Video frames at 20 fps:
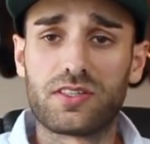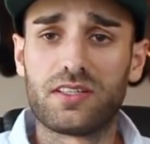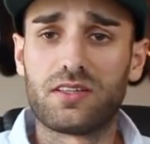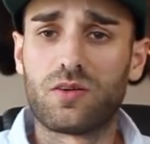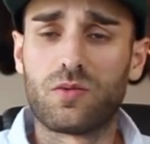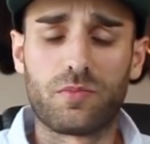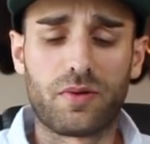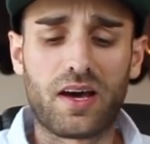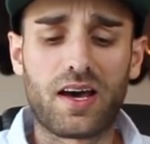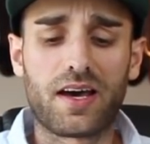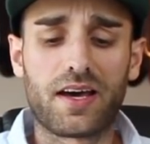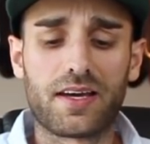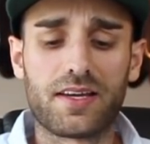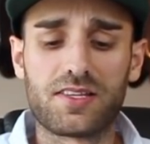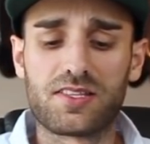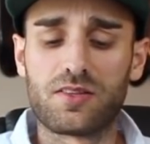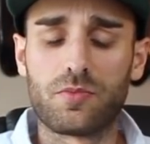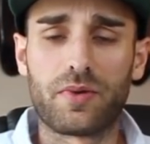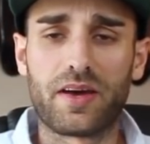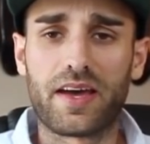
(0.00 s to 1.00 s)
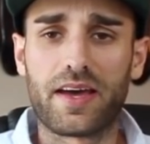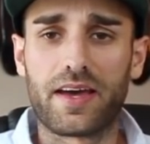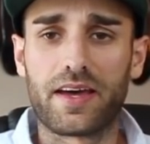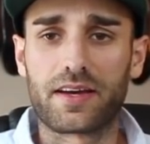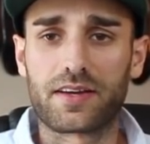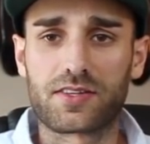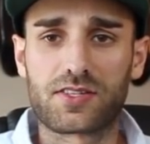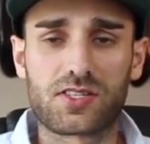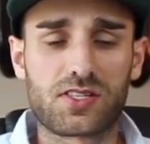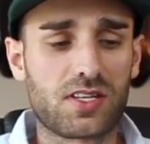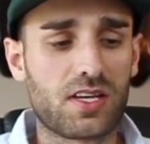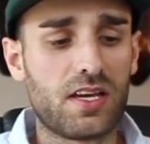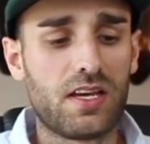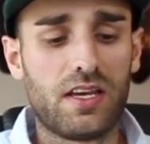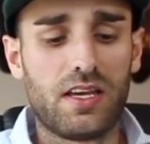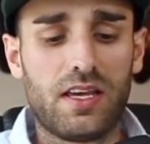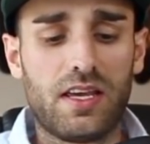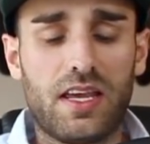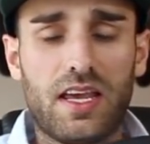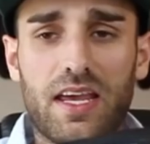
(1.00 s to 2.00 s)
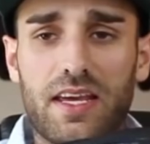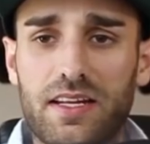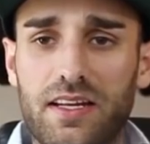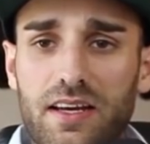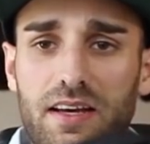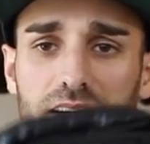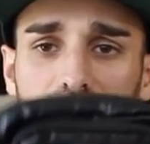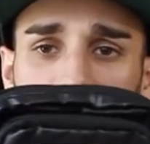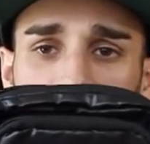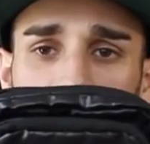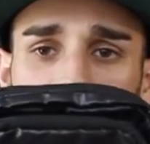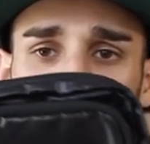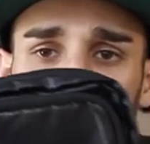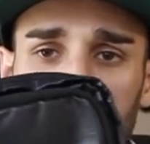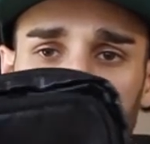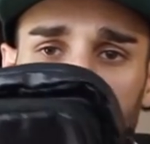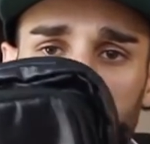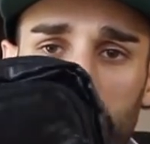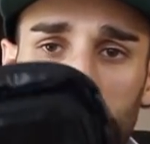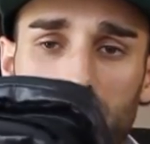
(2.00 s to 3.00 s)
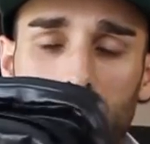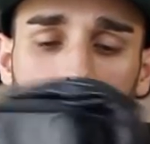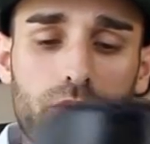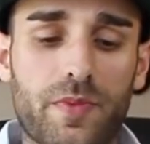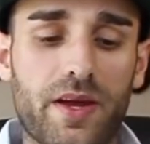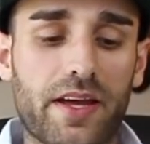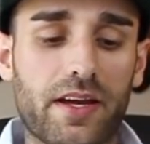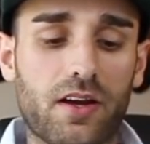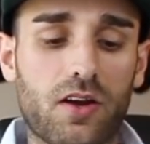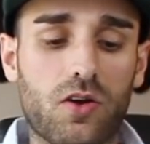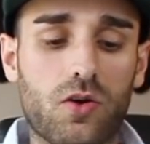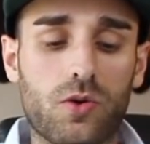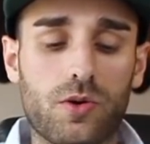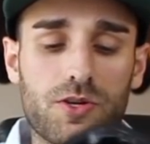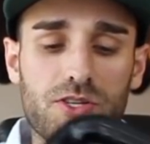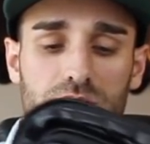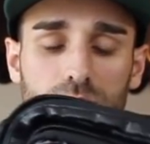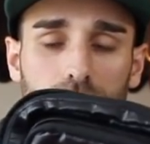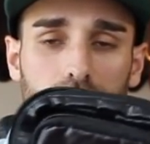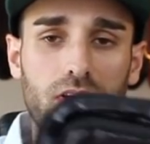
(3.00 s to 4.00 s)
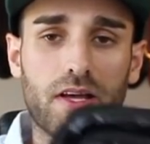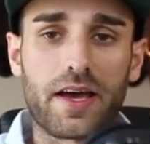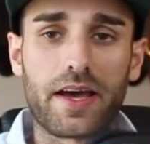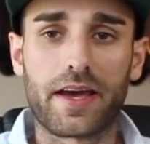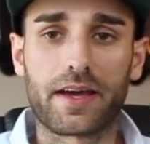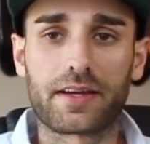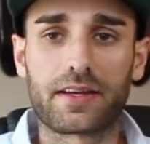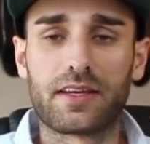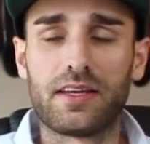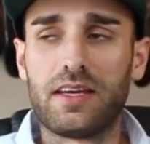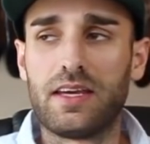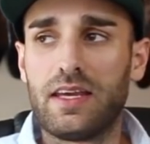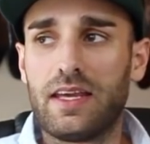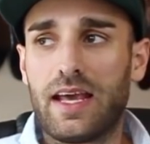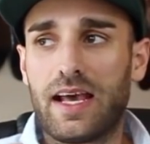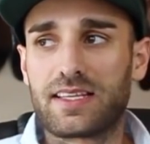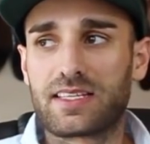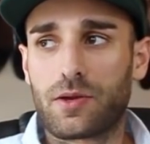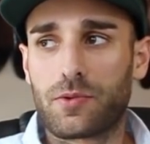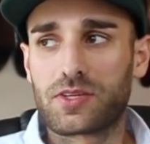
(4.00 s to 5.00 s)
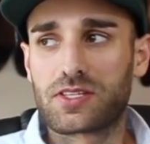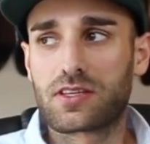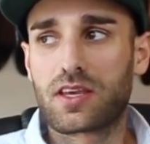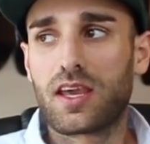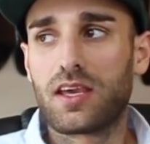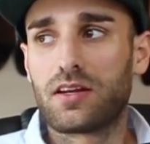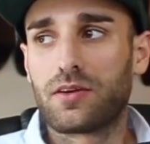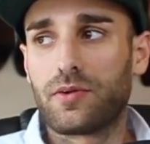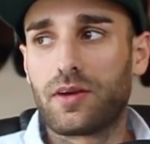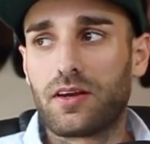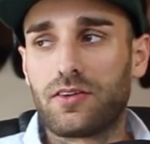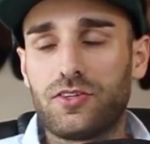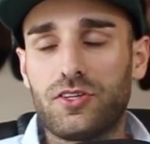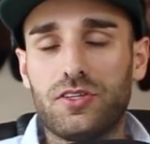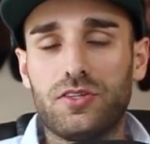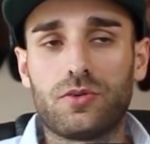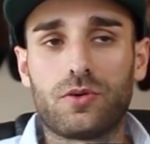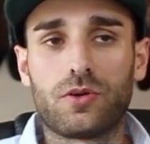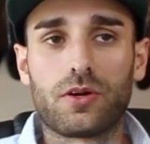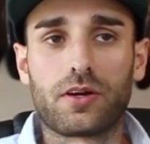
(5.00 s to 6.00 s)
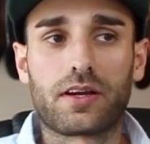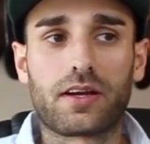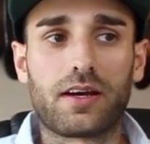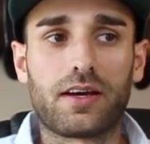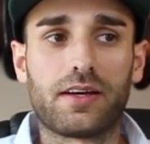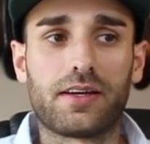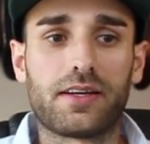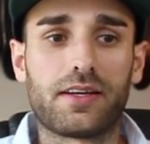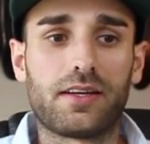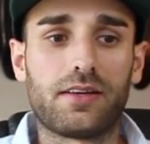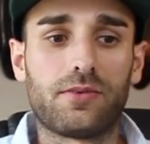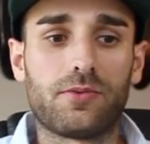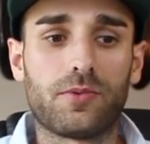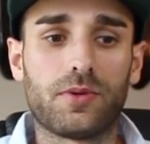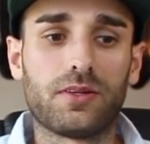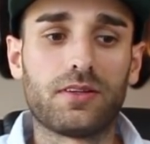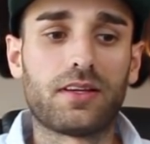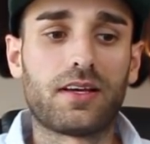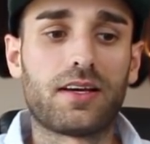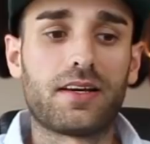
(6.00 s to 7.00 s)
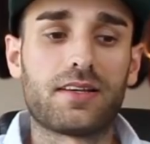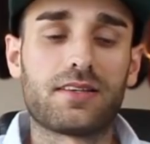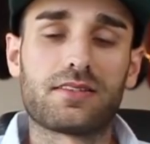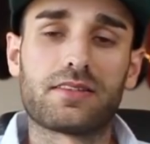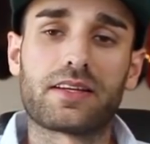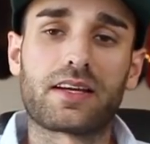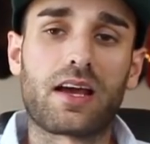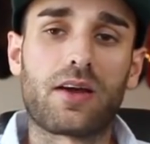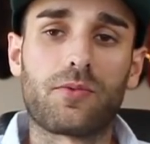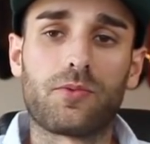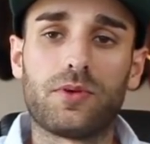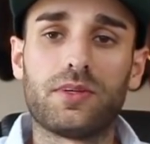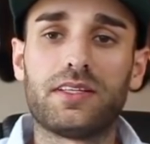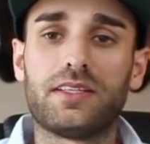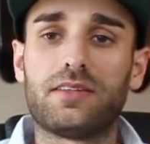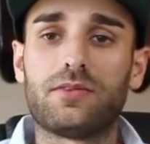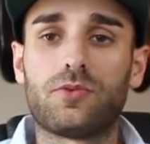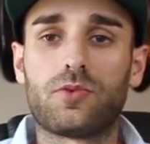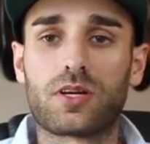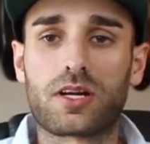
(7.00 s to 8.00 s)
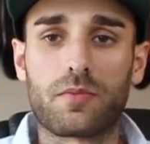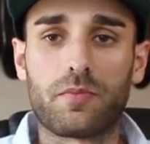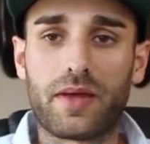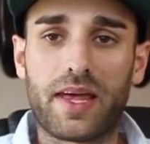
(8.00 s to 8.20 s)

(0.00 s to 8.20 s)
don't buy is the bags. And this is the shoulder bag, of course, in black. As I was skating around New York, I realized like I really didn't want a